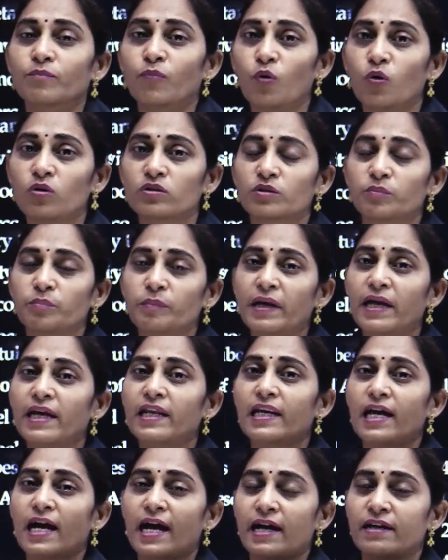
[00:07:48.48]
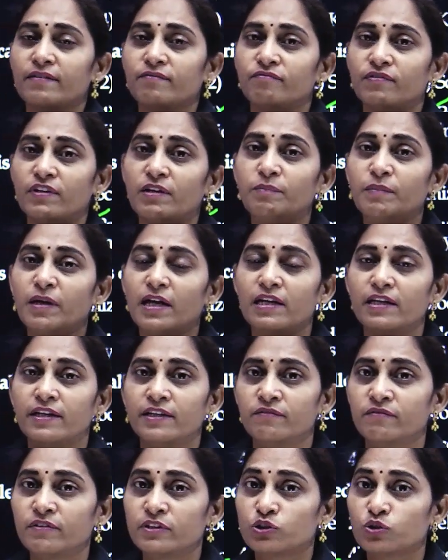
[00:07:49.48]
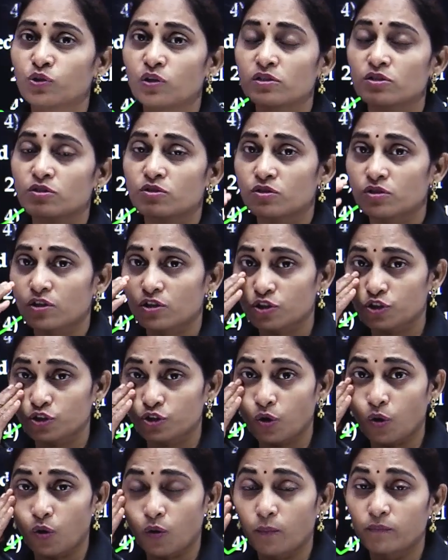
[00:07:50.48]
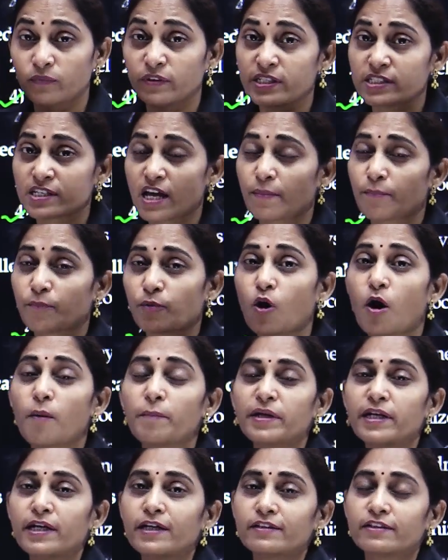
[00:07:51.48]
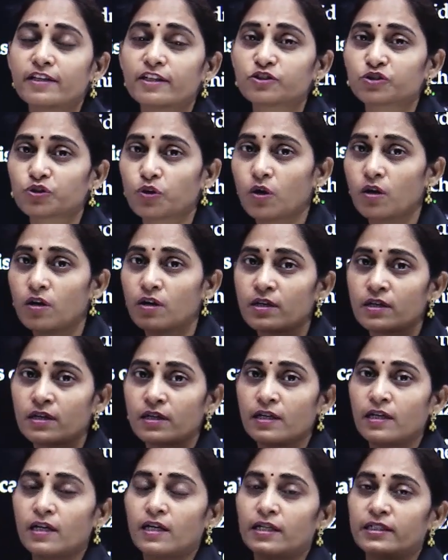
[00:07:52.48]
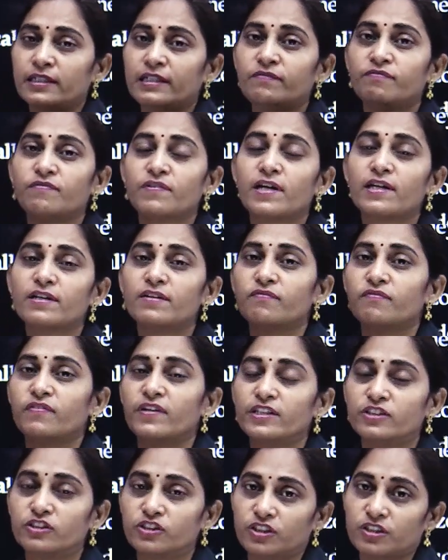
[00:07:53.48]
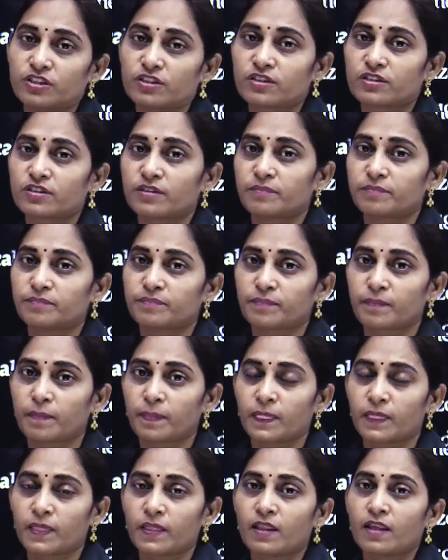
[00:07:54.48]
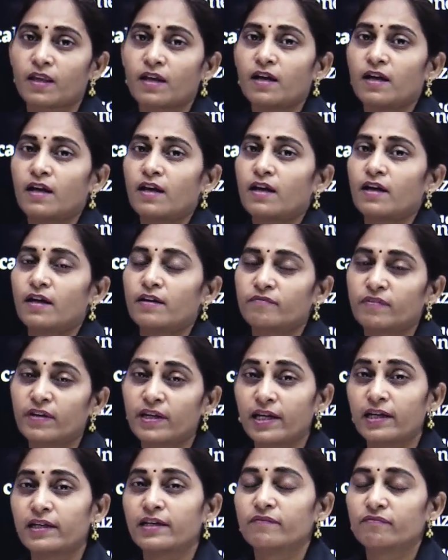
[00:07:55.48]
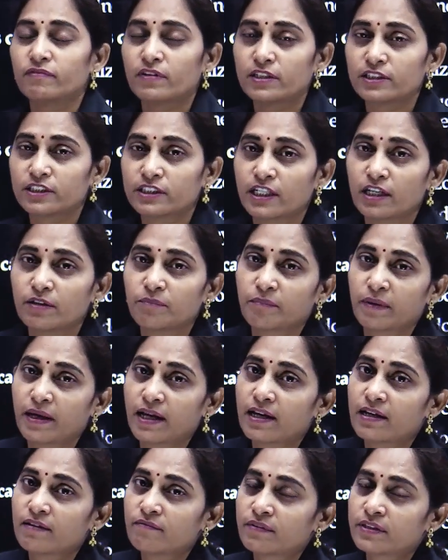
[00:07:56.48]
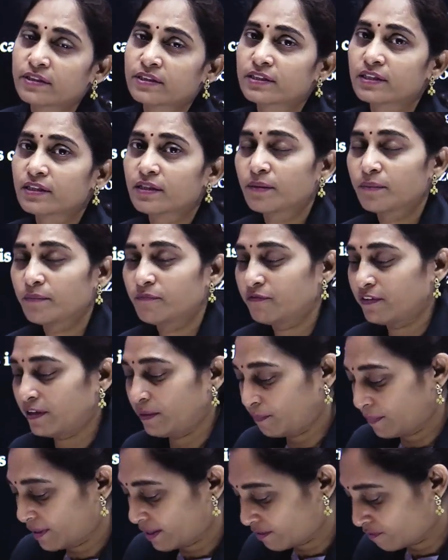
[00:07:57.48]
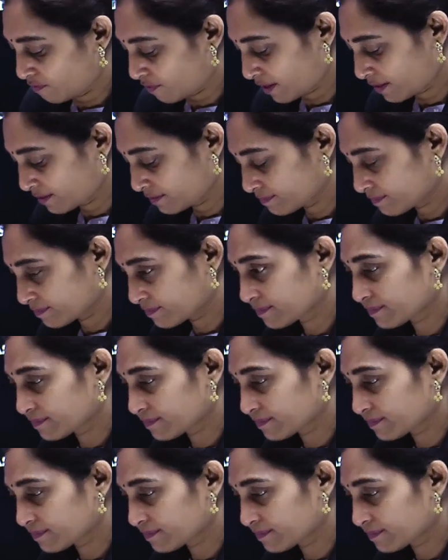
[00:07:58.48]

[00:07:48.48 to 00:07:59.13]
both male and female individuals show these are prominent they show uh, different features. And we can differentiate male with female one.